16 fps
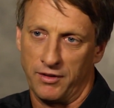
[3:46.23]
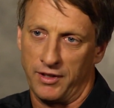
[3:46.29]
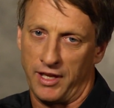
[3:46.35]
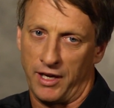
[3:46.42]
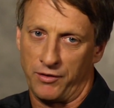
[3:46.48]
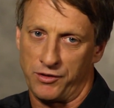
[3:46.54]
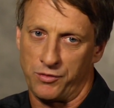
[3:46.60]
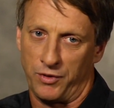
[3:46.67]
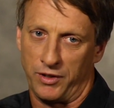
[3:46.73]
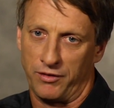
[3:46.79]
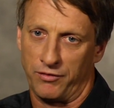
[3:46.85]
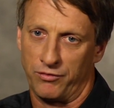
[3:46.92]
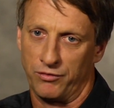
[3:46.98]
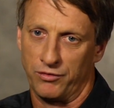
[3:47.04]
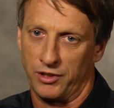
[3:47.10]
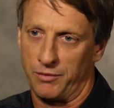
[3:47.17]
that was when
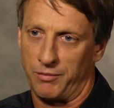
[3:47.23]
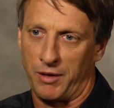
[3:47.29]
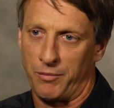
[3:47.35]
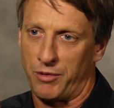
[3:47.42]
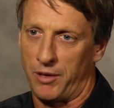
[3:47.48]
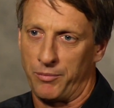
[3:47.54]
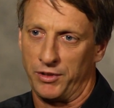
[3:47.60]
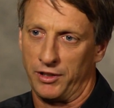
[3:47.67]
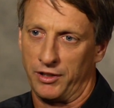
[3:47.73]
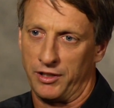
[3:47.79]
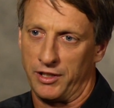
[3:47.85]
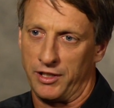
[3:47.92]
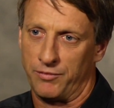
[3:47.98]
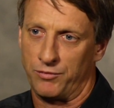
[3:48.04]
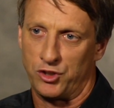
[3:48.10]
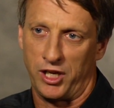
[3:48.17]
really my
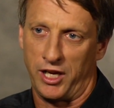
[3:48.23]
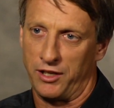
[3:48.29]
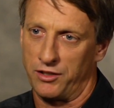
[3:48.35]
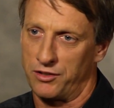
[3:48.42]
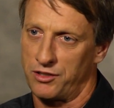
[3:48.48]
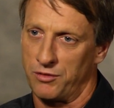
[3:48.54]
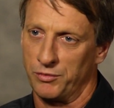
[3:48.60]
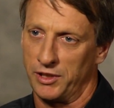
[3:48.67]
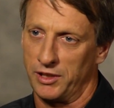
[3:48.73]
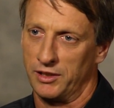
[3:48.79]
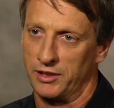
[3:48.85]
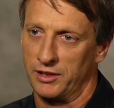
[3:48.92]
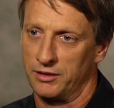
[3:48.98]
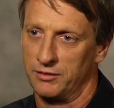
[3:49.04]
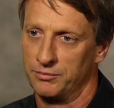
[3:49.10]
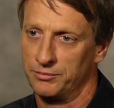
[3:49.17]
popularity changed completely. how
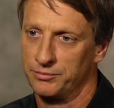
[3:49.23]
did that